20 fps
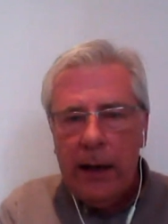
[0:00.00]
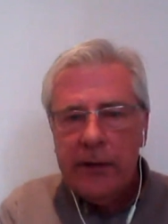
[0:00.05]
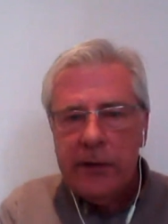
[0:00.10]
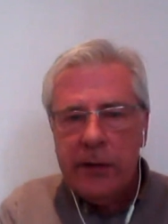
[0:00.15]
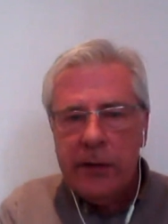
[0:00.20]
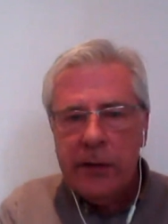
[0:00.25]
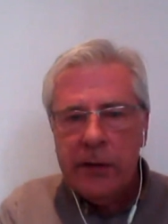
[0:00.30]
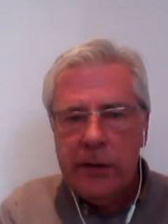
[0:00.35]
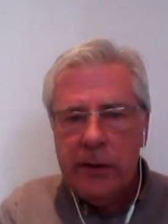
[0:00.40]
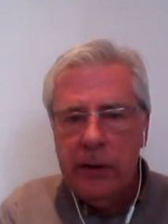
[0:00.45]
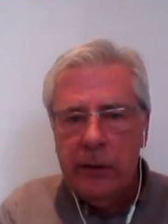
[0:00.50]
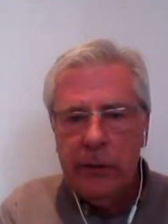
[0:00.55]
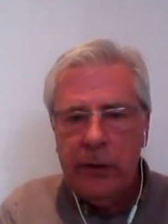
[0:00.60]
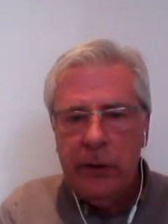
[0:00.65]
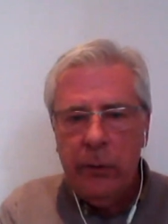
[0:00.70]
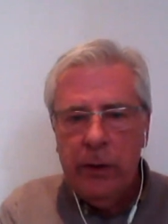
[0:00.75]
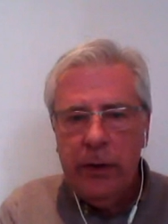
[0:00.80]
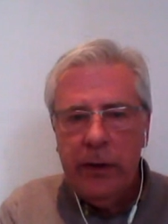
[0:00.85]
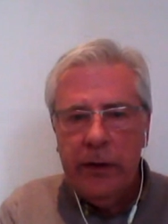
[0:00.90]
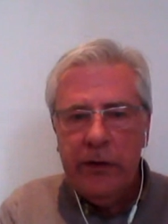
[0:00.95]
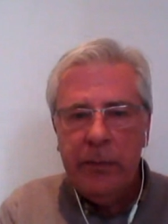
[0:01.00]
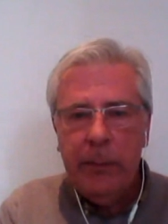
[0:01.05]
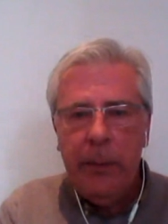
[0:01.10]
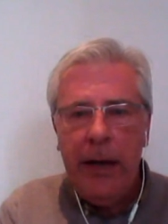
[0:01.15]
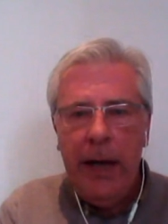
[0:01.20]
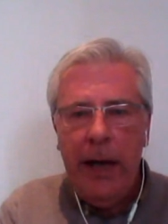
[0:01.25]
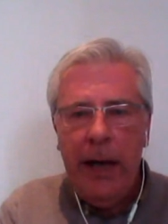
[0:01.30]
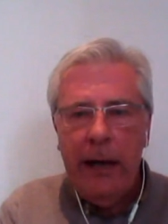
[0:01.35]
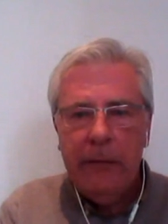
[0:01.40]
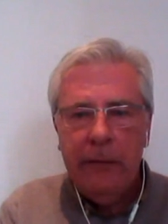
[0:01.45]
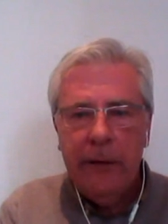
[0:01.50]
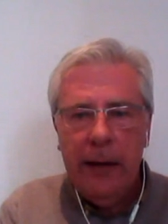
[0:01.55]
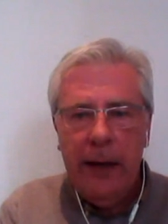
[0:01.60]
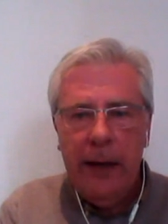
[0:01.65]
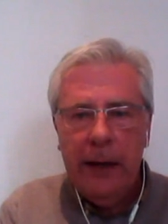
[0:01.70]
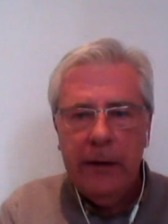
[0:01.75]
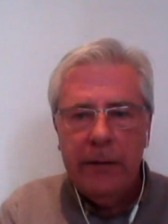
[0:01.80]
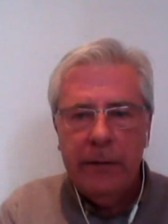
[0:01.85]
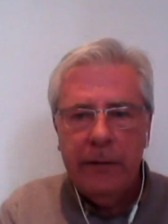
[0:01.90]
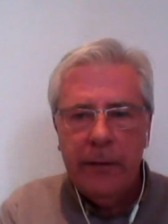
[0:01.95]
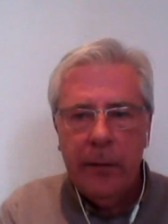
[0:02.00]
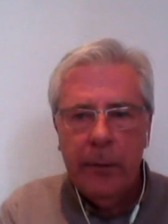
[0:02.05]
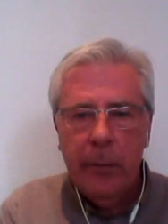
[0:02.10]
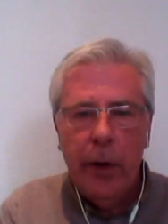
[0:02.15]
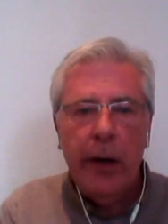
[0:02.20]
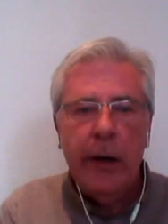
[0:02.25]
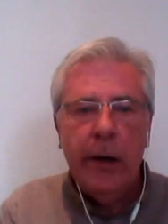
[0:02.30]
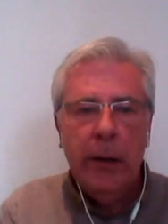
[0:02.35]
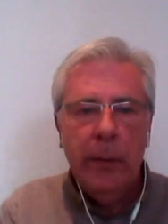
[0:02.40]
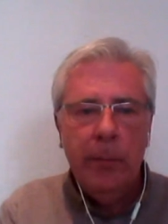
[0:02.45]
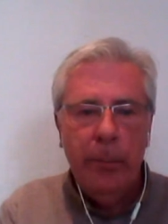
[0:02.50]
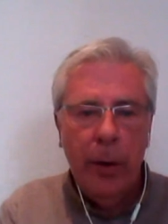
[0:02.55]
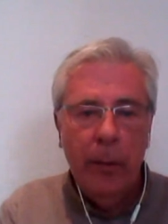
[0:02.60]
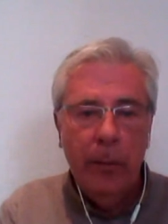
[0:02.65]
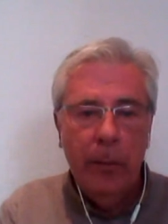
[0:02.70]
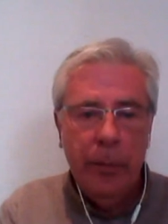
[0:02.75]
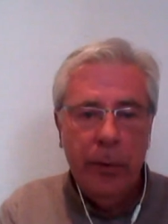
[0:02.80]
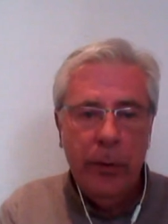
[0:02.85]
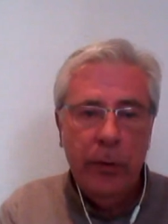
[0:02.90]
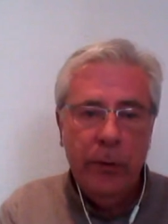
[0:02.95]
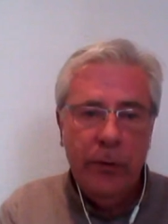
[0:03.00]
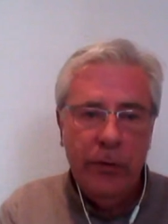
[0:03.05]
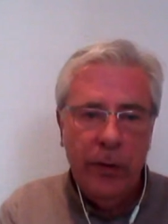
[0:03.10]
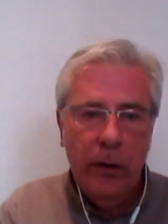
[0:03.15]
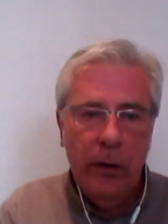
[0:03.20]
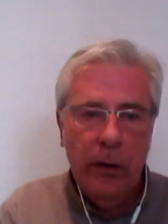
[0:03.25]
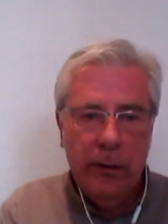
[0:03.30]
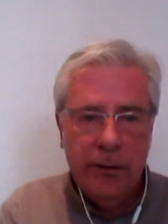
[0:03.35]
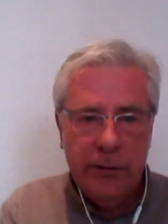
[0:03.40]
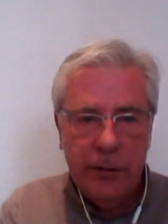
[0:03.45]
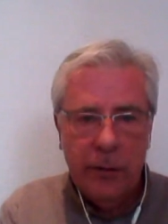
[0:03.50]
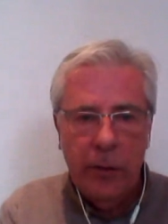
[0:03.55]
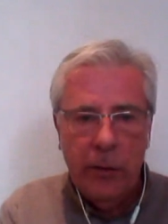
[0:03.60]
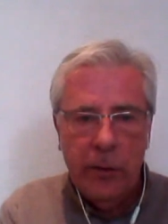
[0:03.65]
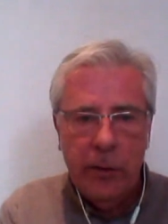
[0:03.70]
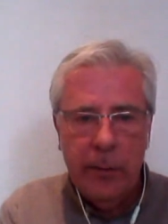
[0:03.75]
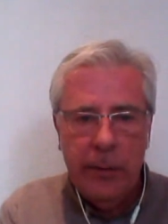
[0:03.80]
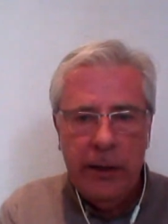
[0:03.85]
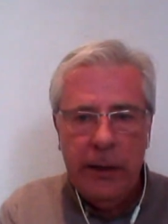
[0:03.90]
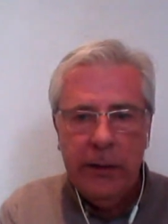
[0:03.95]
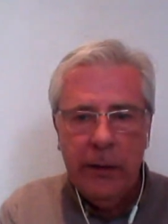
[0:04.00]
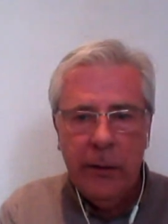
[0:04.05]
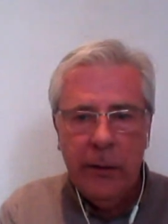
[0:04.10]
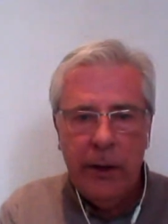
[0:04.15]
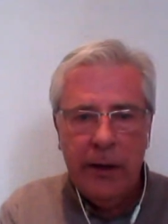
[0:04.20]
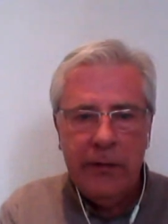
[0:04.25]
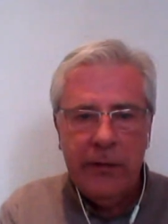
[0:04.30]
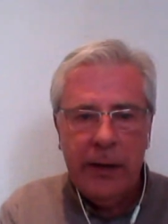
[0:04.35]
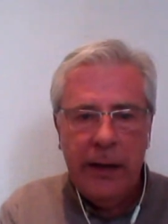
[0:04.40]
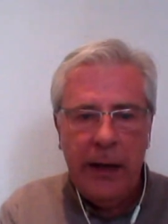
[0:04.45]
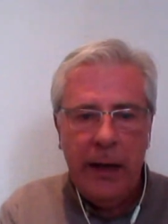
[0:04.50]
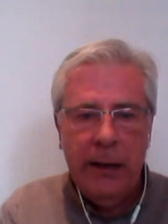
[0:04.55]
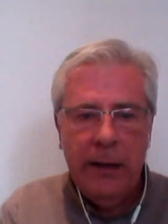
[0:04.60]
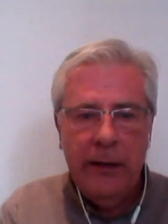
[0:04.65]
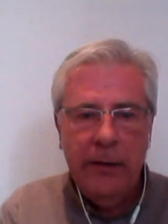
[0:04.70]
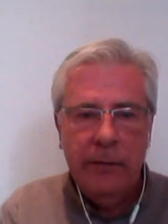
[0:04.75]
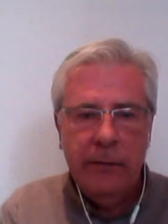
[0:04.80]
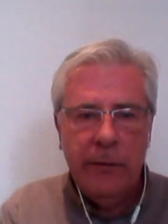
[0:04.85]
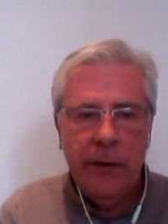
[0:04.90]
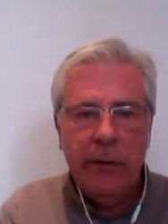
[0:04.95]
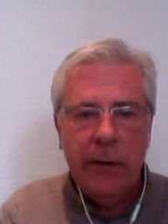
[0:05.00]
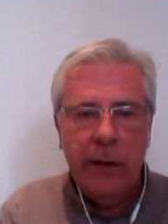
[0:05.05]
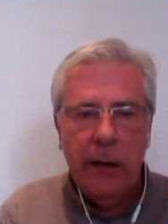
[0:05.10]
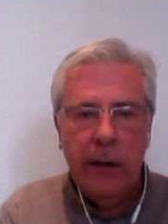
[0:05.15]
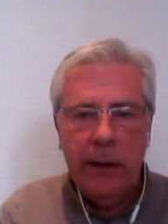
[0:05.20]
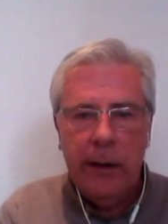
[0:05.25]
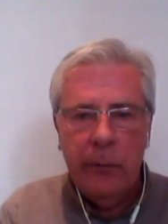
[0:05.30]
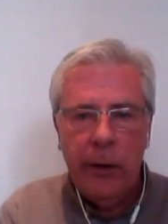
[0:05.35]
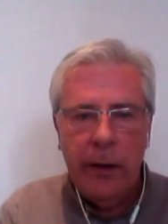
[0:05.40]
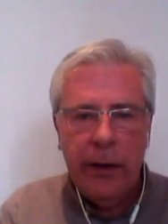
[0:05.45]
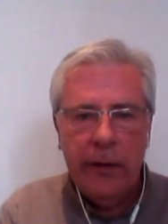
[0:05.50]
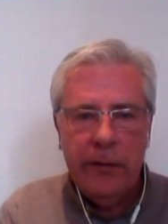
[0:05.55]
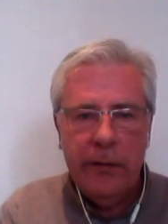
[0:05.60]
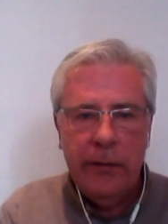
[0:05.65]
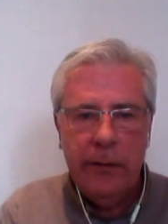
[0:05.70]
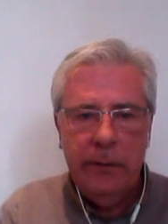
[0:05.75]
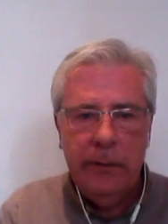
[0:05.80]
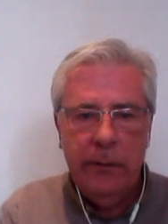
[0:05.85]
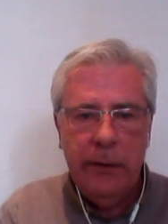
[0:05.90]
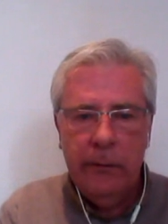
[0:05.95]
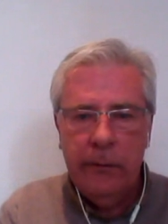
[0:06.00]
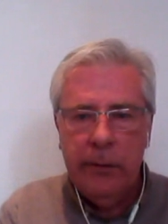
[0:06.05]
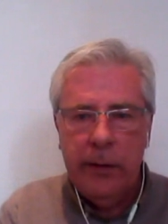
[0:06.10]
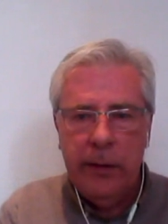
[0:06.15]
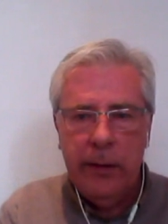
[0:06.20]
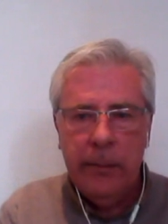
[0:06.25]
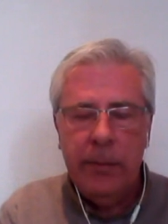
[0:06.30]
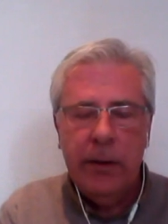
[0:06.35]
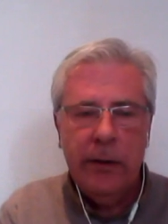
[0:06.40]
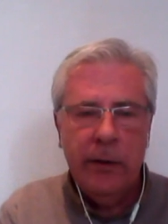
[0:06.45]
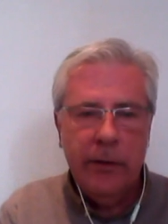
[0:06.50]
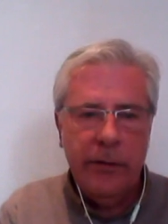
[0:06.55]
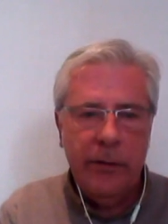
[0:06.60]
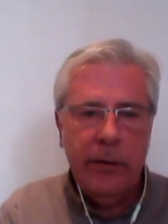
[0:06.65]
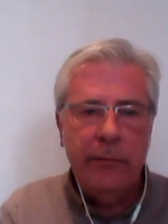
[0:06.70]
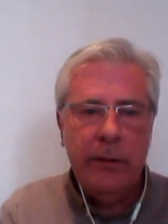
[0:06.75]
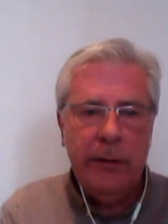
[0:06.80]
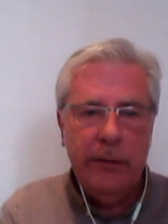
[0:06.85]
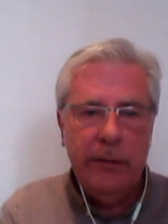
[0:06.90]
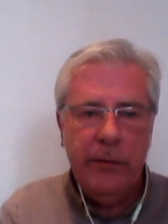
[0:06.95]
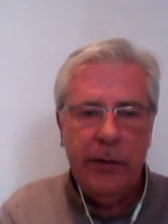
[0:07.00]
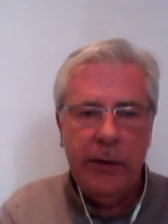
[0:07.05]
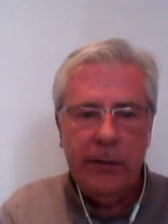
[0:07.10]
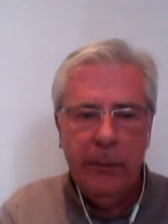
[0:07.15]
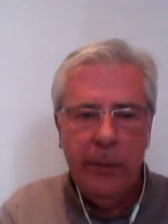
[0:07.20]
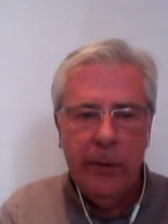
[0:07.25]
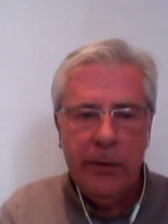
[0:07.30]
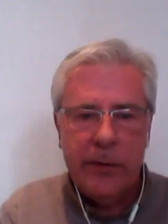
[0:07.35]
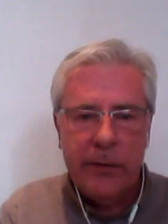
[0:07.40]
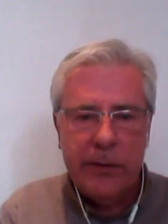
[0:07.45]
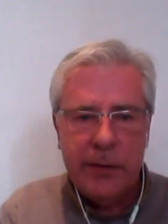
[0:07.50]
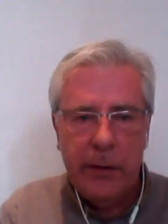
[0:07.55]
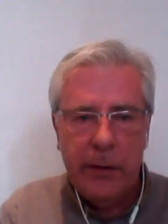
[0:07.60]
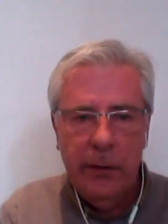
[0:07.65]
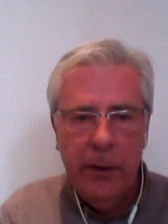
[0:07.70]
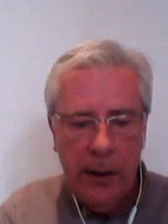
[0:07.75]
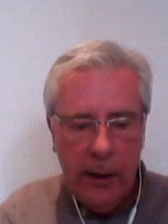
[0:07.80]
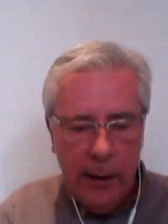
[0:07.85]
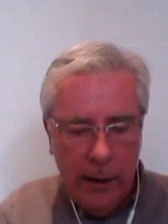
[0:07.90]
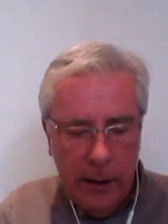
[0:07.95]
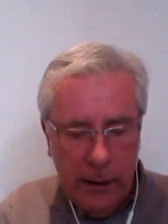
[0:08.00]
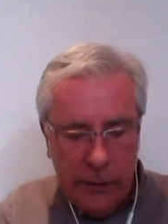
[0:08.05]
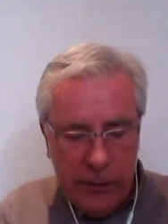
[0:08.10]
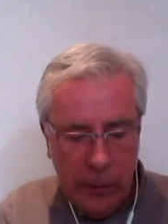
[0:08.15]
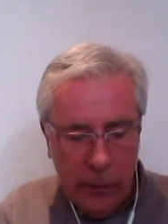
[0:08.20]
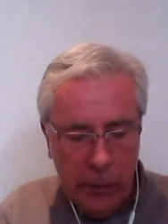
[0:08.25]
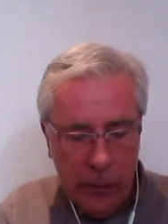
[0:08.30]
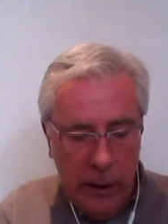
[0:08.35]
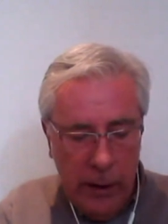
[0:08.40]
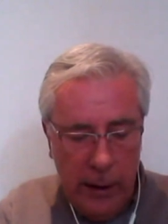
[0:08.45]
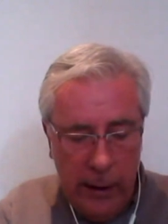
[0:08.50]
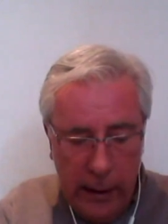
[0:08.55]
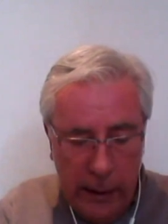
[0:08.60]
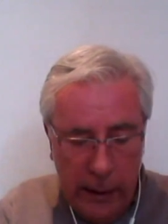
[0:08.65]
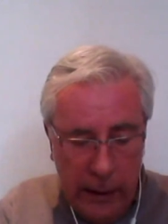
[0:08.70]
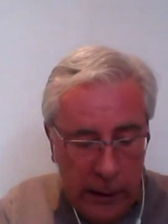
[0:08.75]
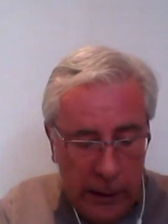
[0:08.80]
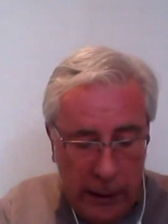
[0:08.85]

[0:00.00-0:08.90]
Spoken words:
last year, she only won this by half a length from Ronald Pump, who's also going to be in the race again. He's very lightly raced. He only appears every 6 months or so. So,